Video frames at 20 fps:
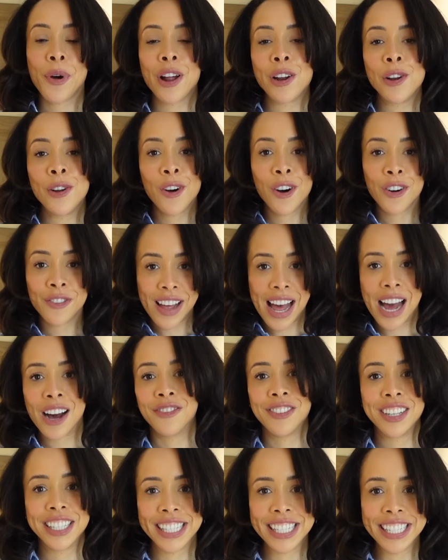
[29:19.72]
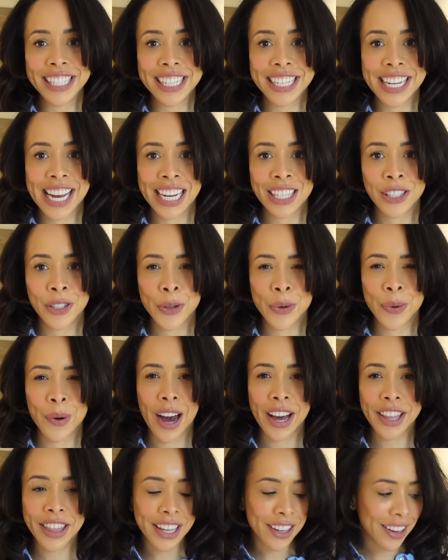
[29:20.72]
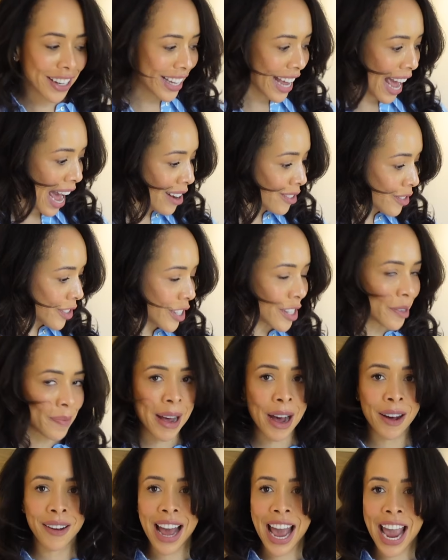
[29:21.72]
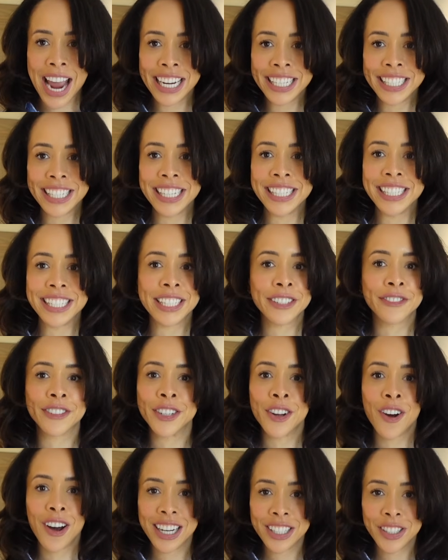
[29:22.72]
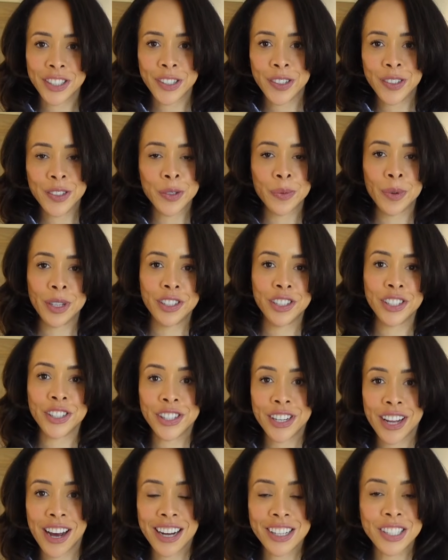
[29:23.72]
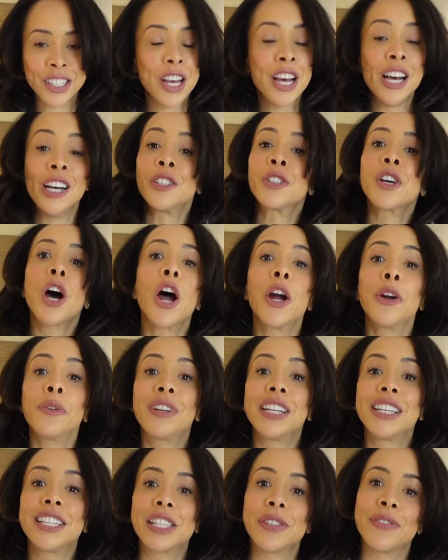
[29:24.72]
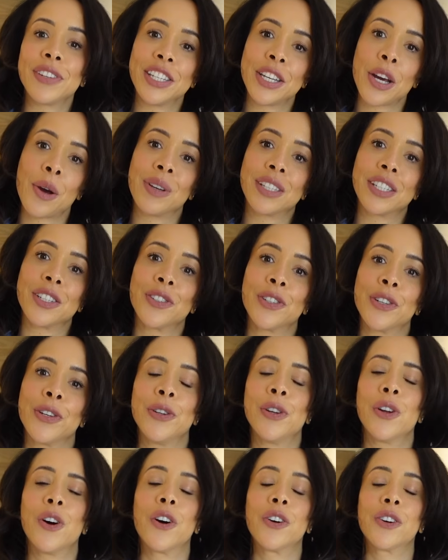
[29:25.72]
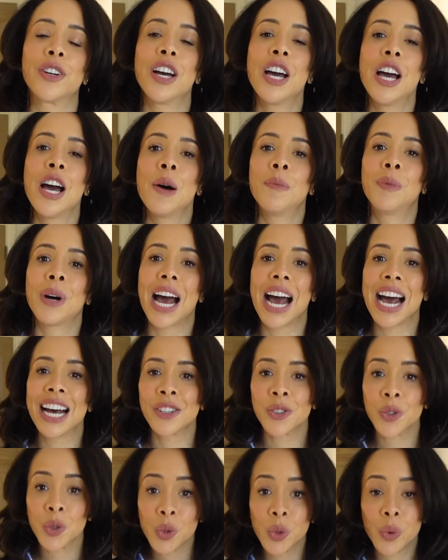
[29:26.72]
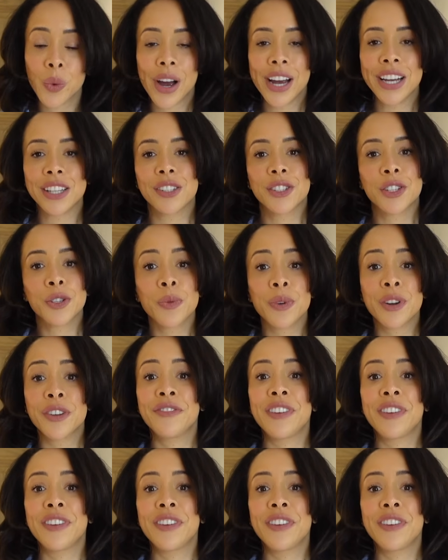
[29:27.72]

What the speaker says: a lot of outfits in today's haul. I think I counted about 18 different items, which is nuts. So hopefully this video isn't too long. But as always, I just want to